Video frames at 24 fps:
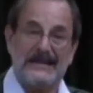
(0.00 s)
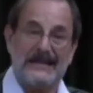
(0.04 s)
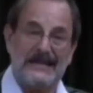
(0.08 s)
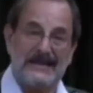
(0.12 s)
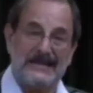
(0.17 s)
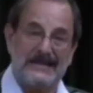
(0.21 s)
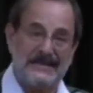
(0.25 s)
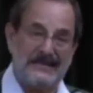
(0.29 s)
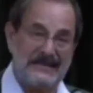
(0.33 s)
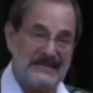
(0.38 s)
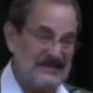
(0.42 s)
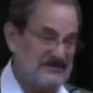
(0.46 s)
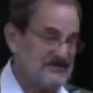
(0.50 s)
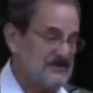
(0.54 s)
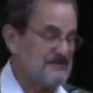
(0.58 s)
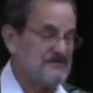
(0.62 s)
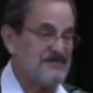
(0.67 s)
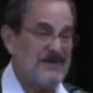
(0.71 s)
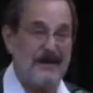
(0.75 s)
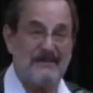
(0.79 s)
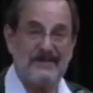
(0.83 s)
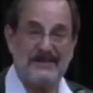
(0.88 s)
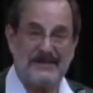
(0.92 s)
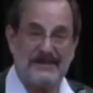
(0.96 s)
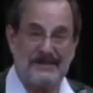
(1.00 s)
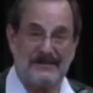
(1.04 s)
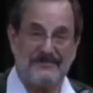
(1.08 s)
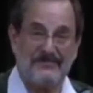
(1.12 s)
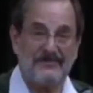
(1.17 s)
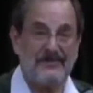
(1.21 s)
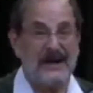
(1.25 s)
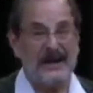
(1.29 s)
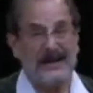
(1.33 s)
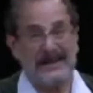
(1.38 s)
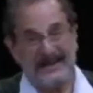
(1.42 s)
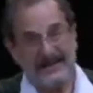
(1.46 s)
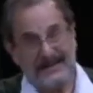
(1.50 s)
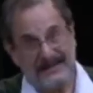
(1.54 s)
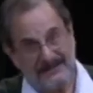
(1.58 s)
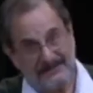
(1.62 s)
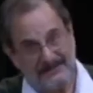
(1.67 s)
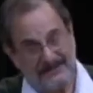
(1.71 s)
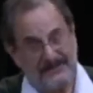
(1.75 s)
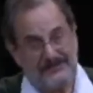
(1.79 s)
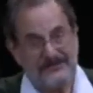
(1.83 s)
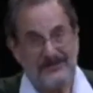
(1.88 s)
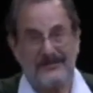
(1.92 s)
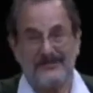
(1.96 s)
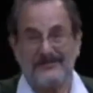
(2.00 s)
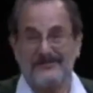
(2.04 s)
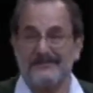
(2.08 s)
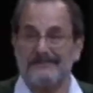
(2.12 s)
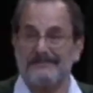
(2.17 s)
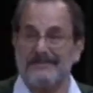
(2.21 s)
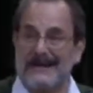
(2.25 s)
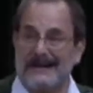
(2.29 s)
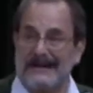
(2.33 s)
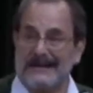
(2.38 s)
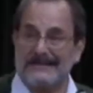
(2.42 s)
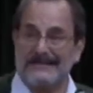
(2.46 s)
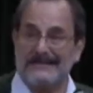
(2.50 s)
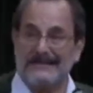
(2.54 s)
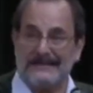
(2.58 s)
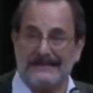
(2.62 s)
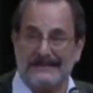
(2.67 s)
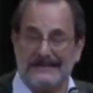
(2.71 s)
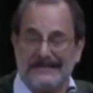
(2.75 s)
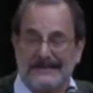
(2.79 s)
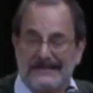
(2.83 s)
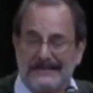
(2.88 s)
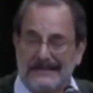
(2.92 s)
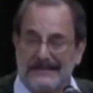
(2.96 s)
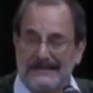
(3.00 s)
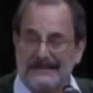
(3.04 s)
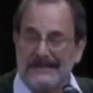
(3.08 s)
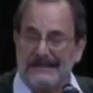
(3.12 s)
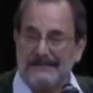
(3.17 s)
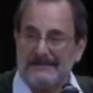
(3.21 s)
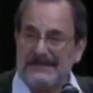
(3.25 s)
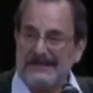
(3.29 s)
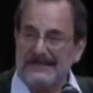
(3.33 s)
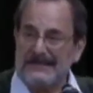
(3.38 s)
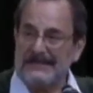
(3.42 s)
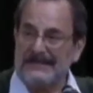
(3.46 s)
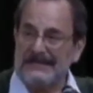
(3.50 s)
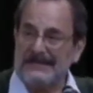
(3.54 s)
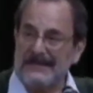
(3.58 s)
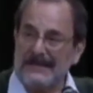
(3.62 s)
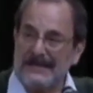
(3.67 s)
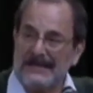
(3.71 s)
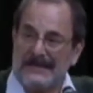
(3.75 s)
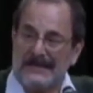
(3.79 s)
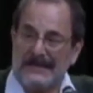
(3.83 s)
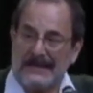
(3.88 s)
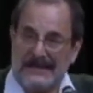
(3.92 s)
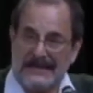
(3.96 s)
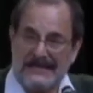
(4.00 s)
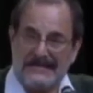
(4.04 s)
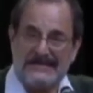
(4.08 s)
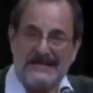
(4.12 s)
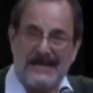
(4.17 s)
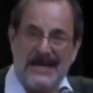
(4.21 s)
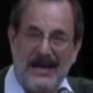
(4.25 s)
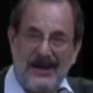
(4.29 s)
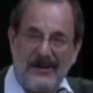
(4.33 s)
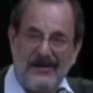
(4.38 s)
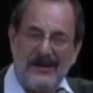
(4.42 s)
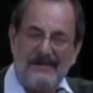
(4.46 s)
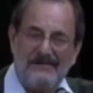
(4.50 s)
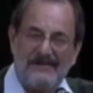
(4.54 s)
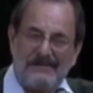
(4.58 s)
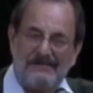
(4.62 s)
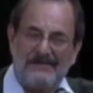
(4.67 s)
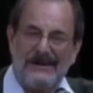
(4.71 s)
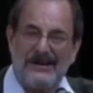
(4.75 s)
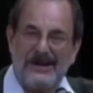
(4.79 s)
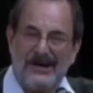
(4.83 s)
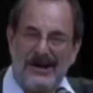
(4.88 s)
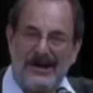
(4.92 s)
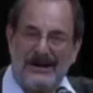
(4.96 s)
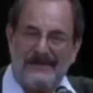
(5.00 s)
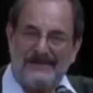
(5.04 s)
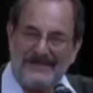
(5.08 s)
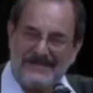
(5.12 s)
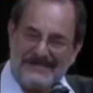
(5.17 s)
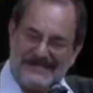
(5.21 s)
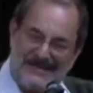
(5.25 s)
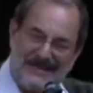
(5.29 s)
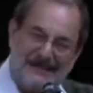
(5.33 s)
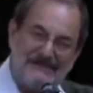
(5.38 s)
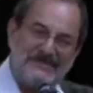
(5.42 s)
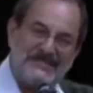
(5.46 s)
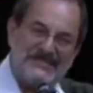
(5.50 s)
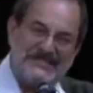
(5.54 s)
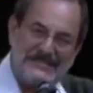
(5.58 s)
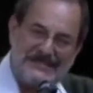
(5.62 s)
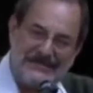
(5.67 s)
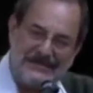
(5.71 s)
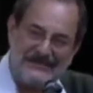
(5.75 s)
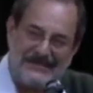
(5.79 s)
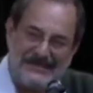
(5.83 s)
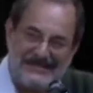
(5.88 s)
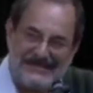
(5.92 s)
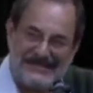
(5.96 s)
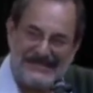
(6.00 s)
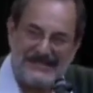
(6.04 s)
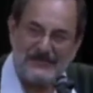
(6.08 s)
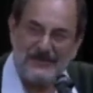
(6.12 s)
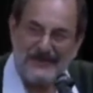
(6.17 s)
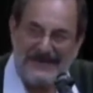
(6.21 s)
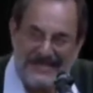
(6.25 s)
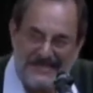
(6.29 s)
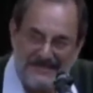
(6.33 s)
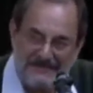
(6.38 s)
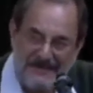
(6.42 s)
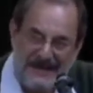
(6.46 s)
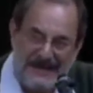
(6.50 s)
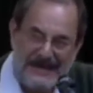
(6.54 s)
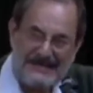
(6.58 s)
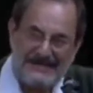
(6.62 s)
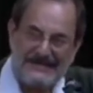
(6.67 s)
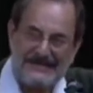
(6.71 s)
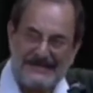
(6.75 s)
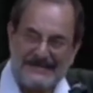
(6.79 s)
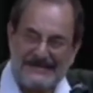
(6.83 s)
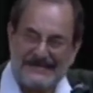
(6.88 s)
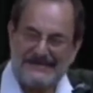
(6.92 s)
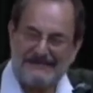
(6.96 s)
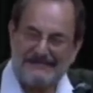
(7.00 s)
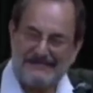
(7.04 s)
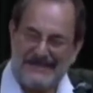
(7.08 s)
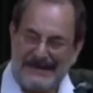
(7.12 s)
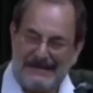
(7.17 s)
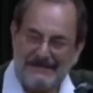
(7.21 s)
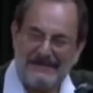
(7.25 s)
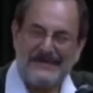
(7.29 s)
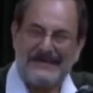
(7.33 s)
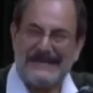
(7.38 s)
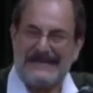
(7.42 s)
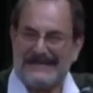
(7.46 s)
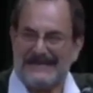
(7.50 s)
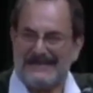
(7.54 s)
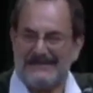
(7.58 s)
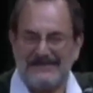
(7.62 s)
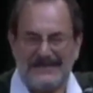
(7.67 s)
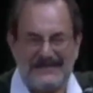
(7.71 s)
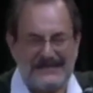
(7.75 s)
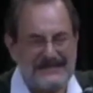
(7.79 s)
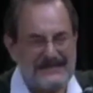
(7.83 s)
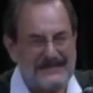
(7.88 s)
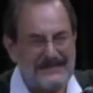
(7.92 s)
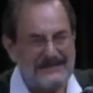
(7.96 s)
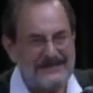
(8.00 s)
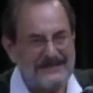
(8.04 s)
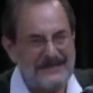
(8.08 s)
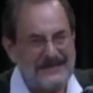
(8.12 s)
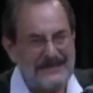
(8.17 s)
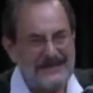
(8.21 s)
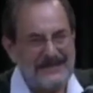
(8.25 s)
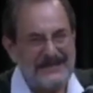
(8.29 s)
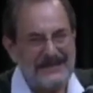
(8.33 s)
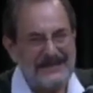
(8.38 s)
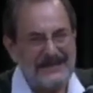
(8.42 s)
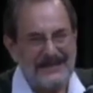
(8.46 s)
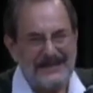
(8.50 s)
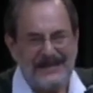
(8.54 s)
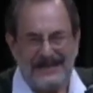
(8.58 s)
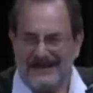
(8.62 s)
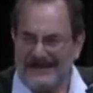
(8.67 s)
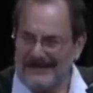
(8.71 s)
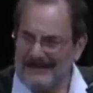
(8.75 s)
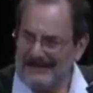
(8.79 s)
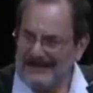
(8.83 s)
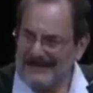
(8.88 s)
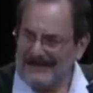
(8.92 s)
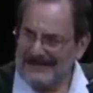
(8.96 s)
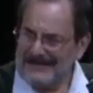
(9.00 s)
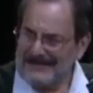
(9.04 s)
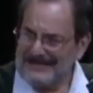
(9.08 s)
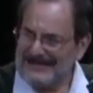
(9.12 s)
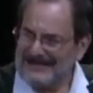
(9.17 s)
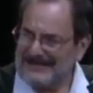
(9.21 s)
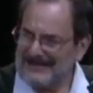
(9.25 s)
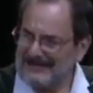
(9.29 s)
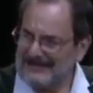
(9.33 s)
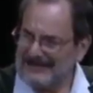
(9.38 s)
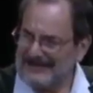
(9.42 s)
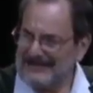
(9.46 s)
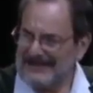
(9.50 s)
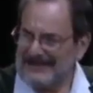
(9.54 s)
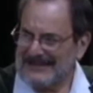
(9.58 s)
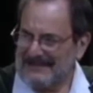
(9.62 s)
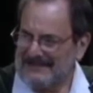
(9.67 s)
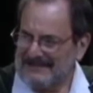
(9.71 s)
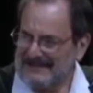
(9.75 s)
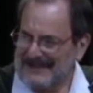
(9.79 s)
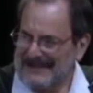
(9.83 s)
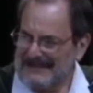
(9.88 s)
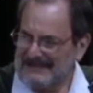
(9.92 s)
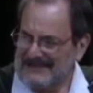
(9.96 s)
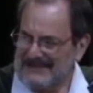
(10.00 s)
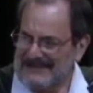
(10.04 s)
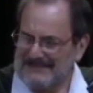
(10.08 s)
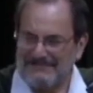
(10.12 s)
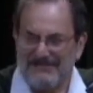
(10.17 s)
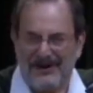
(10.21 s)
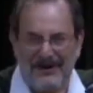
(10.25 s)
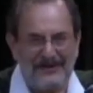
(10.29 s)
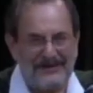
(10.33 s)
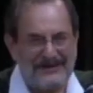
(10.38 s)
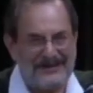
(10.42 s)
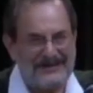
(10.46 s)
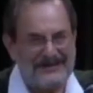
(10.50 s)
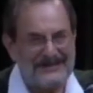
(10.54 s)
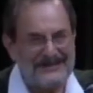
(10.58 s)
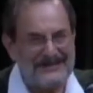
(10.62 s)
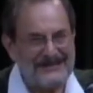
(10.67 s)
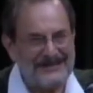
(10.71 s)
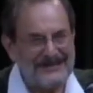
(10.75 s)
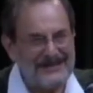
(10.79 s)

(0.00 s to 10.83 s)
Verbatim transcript: And this was probably on a Friday, and we drove her back to Columbia. And Saturday, I'm in my office, and I'm staring at these waste baskets, and I'm thinking to myself, you know, this is a really famous poet.